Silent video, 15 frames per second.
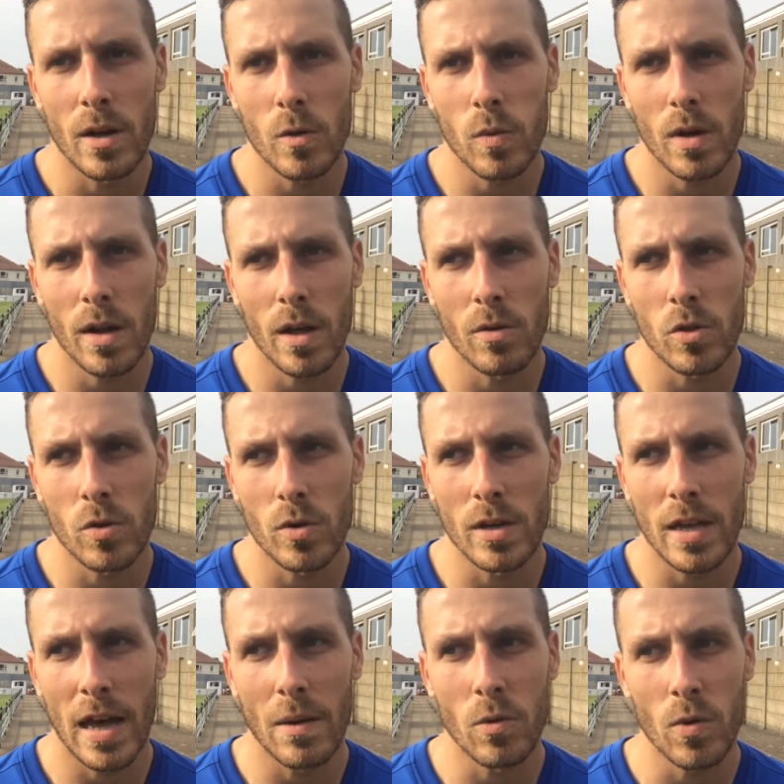It's one of those
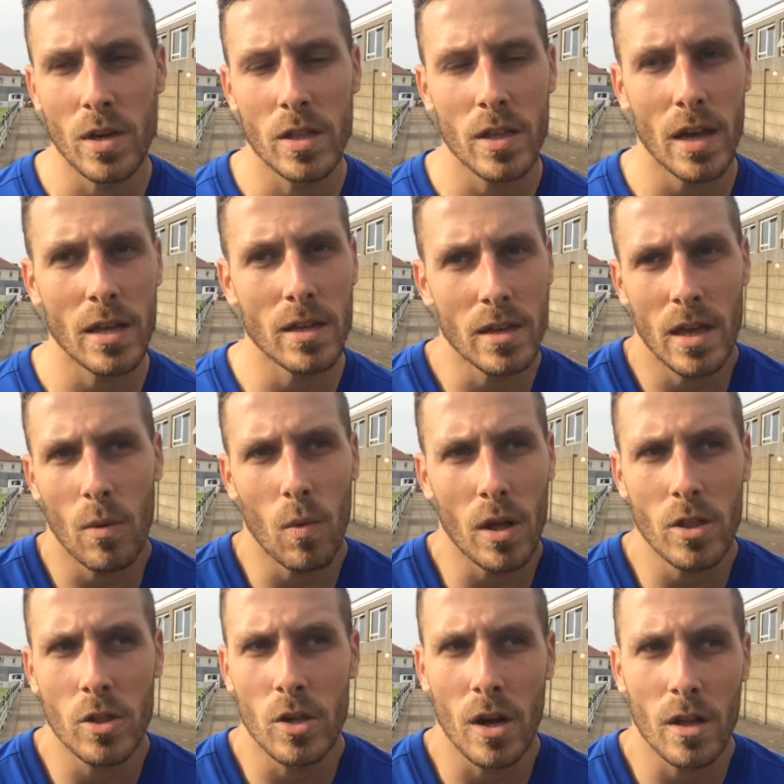sort of games where you get
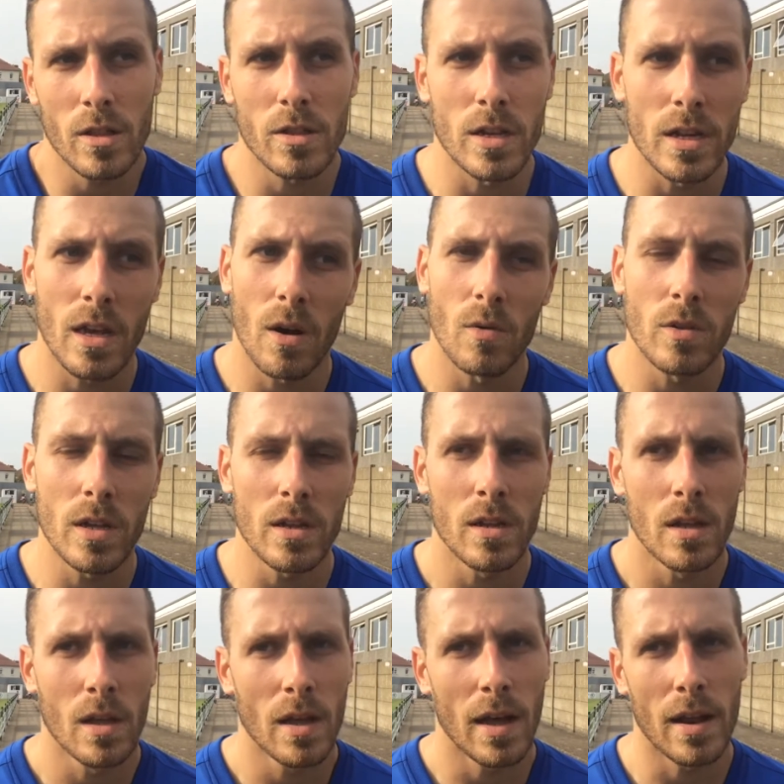one chance and it goes in,
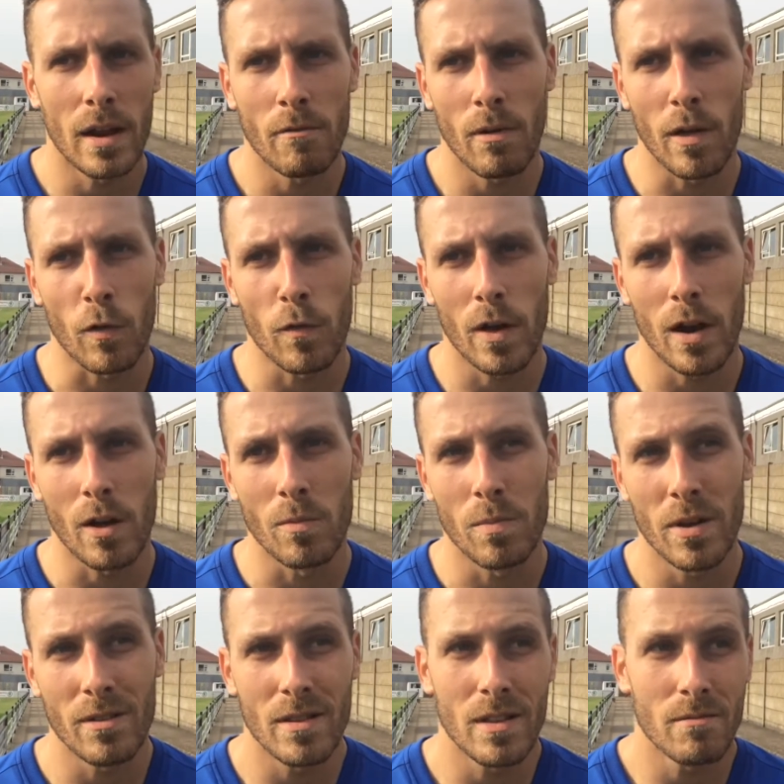and then the rest follow.
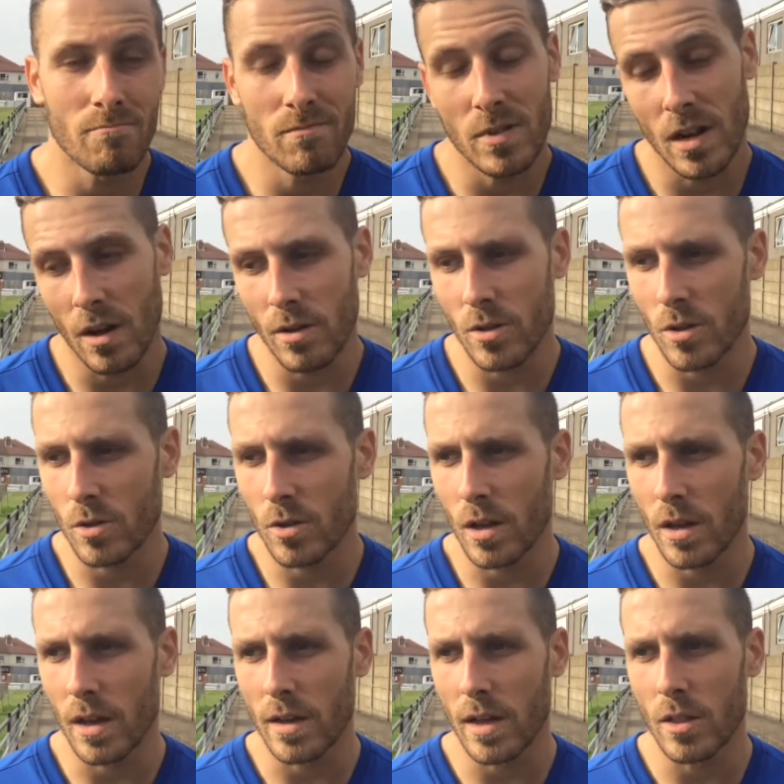But just
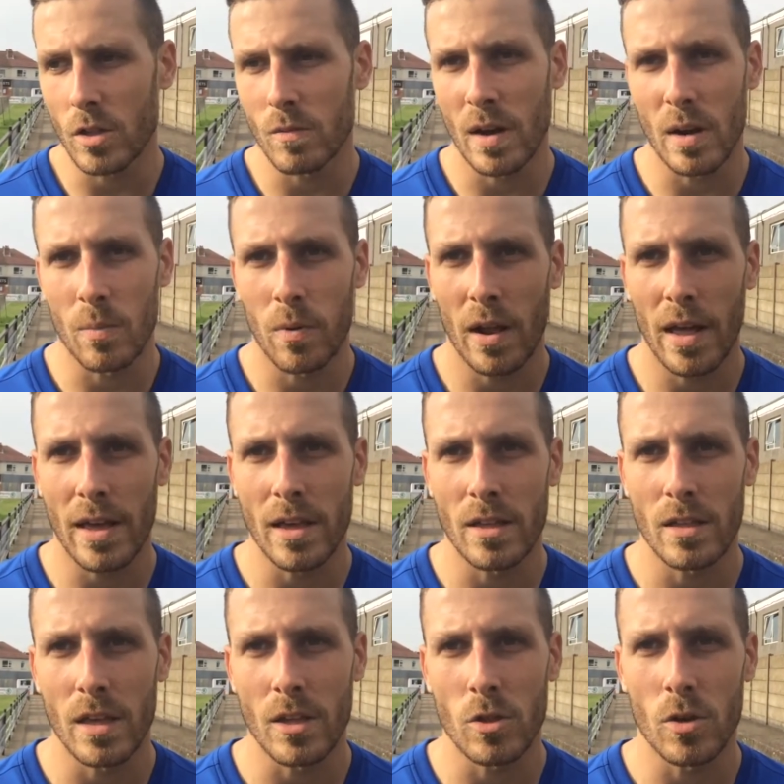against the run of play,
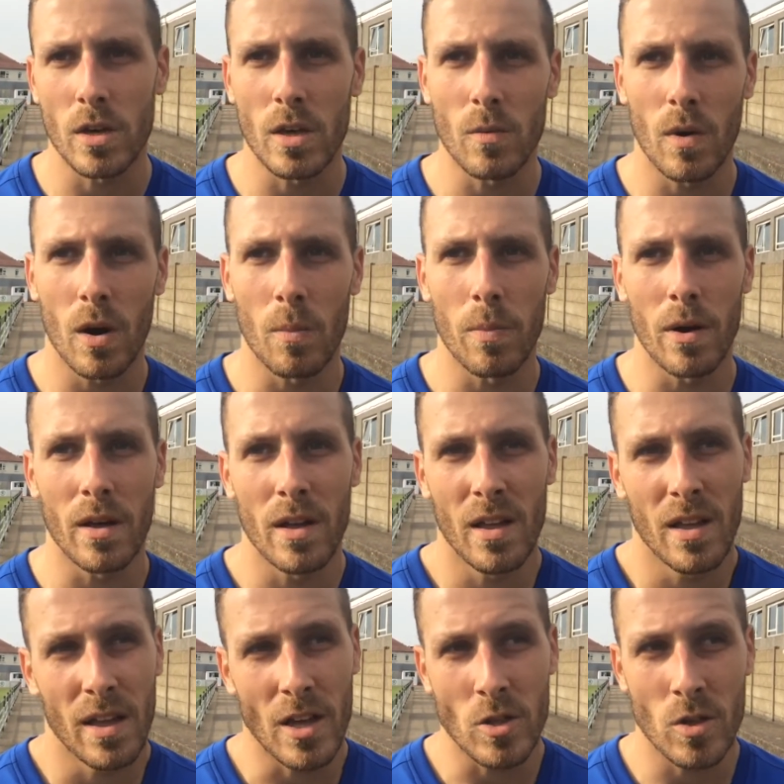he's took it well, but
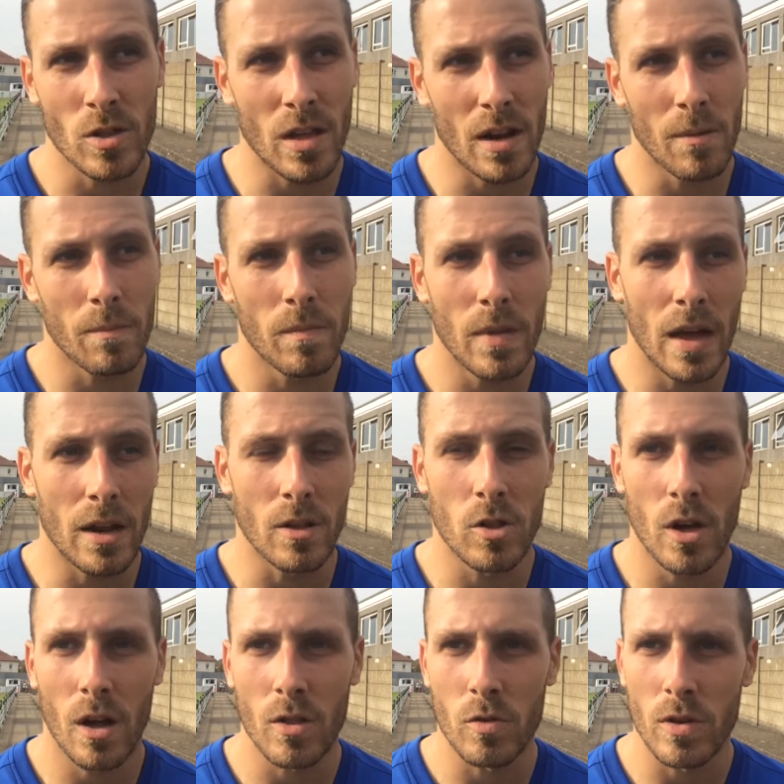he's just had a
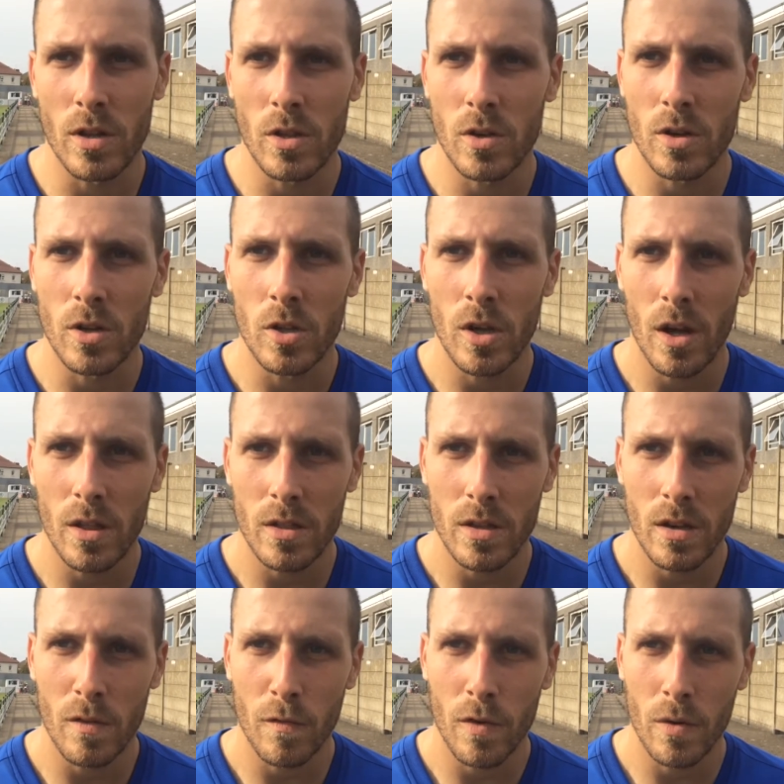chance. Really took a chance,
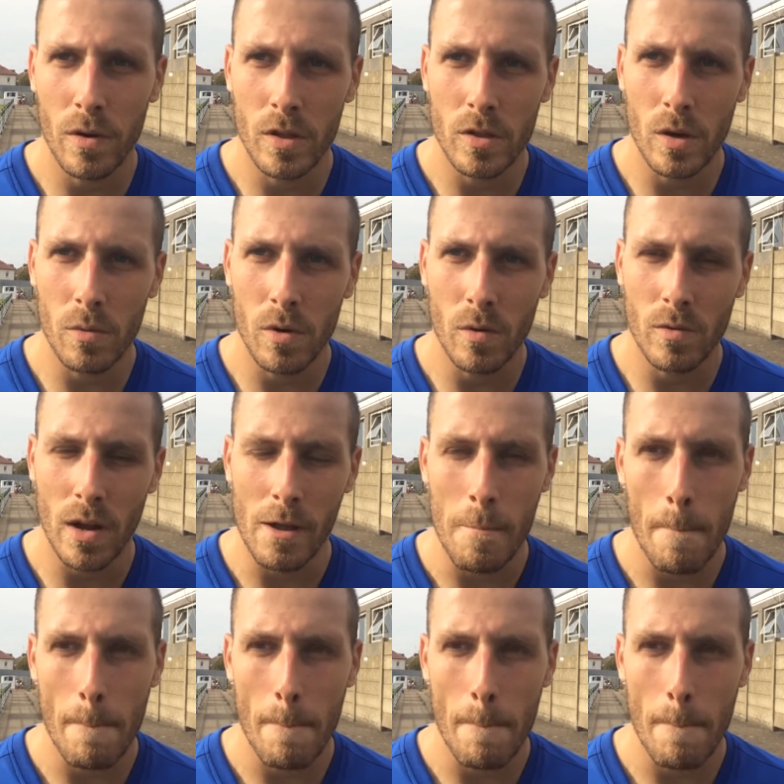and it's flew in the top corner.